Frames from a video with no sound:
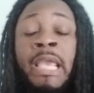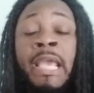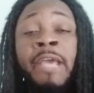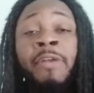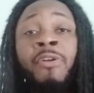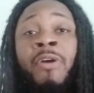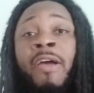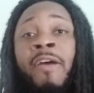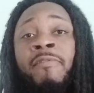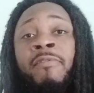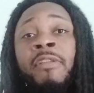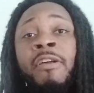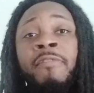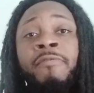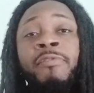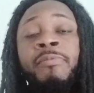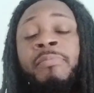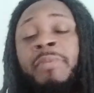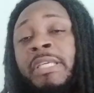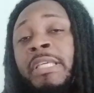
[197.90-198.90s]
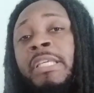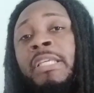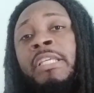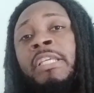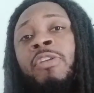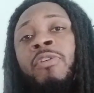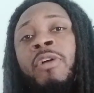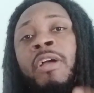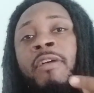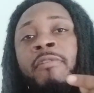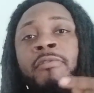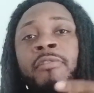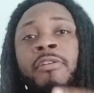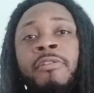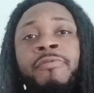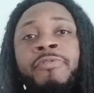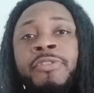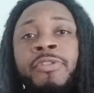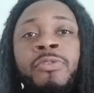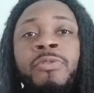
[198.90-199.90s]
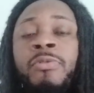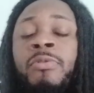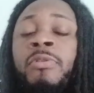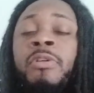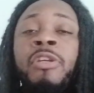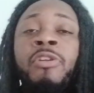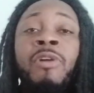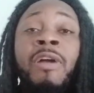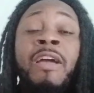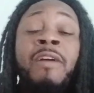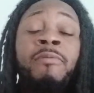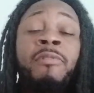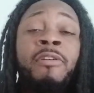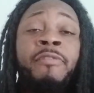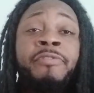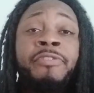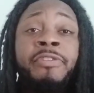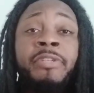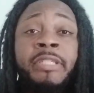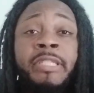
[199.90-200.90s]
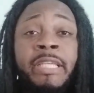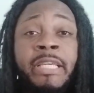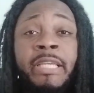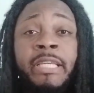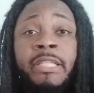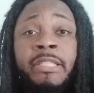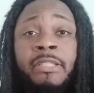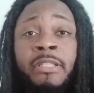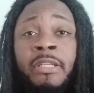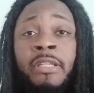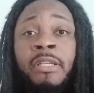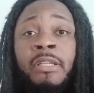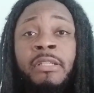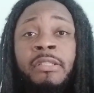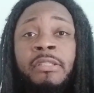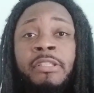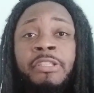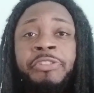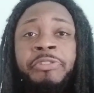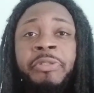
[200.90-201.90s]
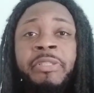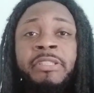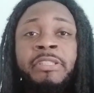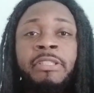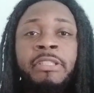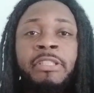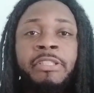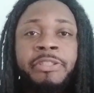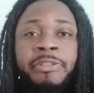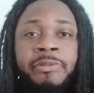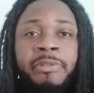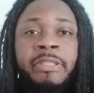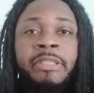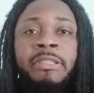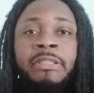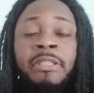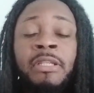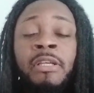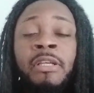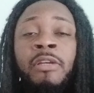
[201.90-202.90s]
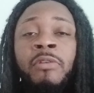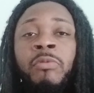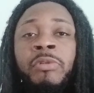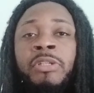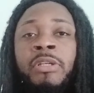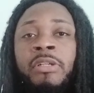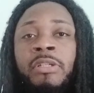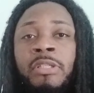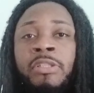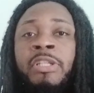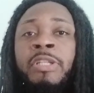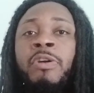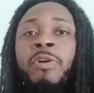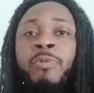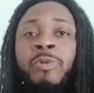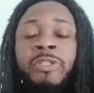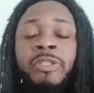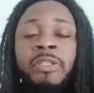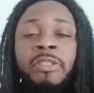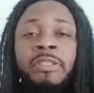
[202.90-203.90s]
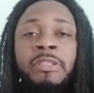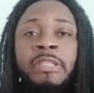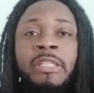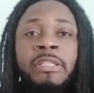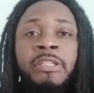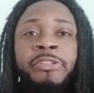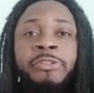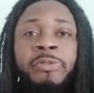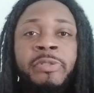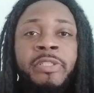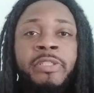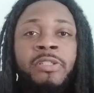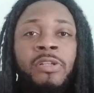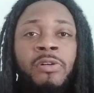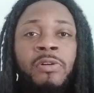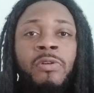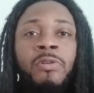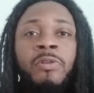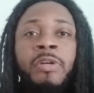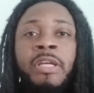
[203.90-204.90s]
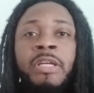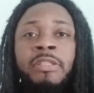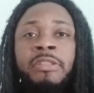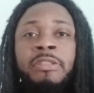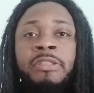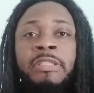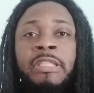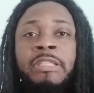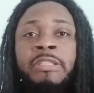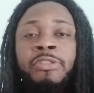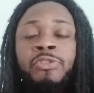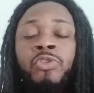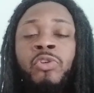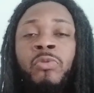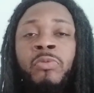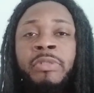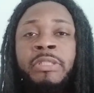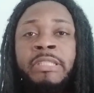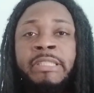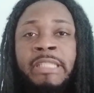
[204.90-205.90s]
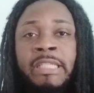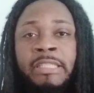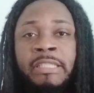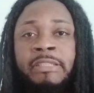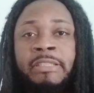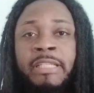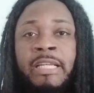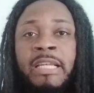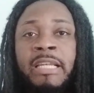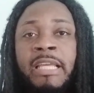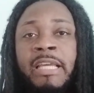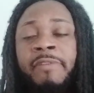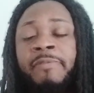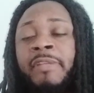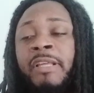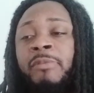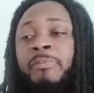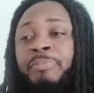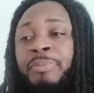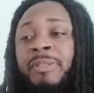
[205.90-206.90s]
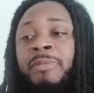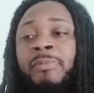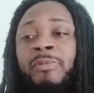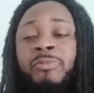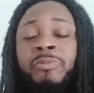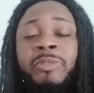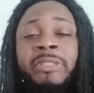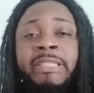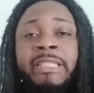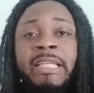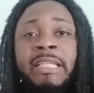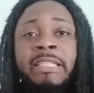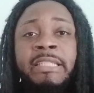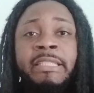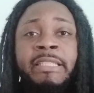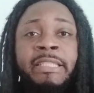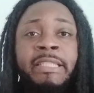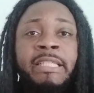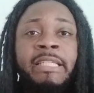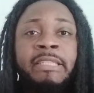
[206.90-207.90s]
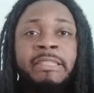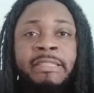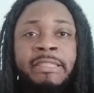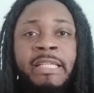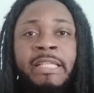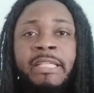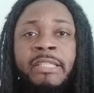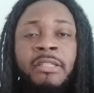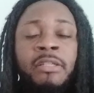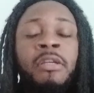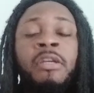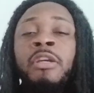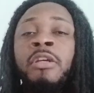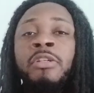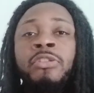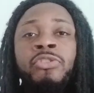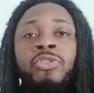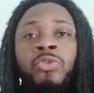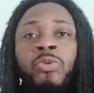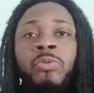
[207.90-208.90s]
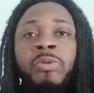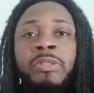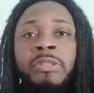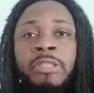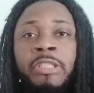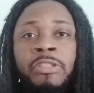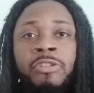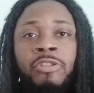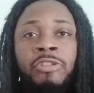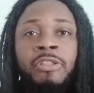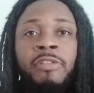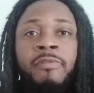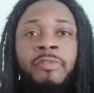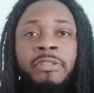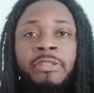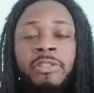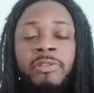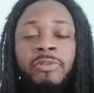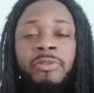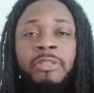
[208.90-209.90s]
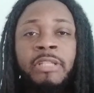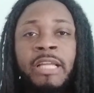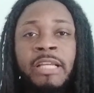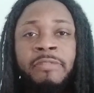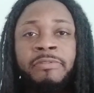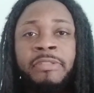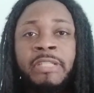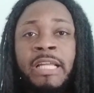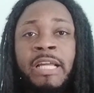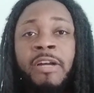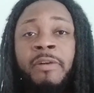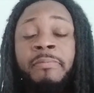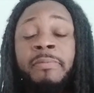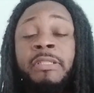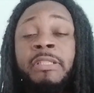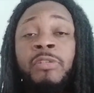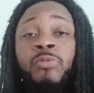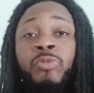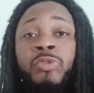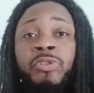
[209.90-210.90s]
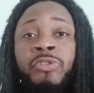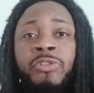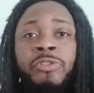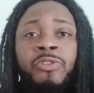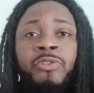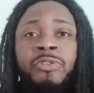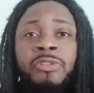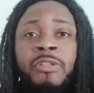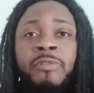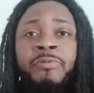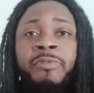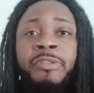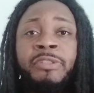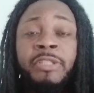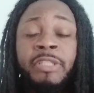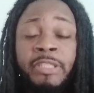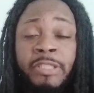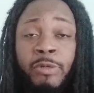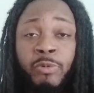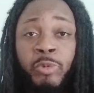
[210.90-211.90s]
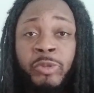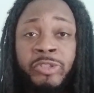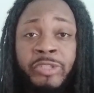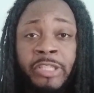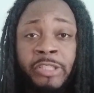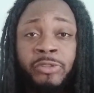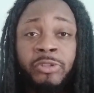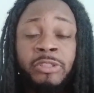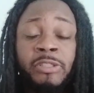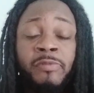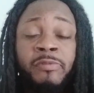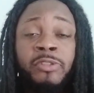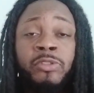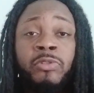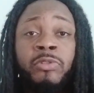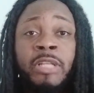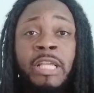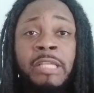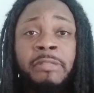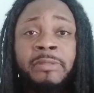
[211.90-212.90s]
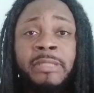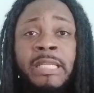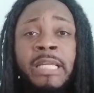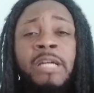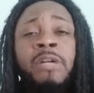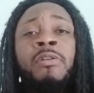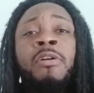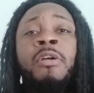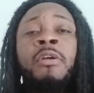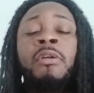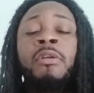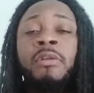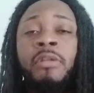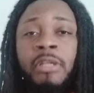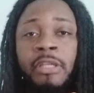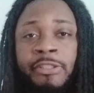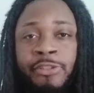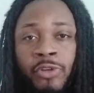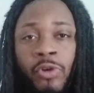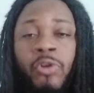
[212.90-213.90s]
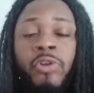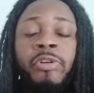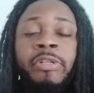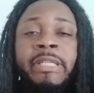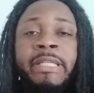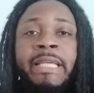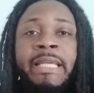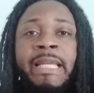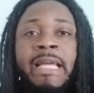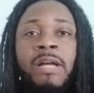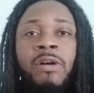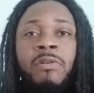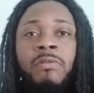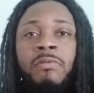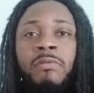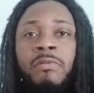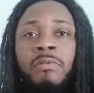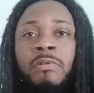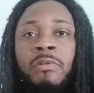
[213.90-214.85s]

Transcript: They don't have love for me. They don't have love for you. They don't have love for your kids. The streets are the streets. When you understand the street code and understand you don't want to get into that life, that's pretty much what Gillie Da Kid is saying. You don't want to get yourself into those lifestyle, because when you get yourself into the lifestyle, it's hard to get out.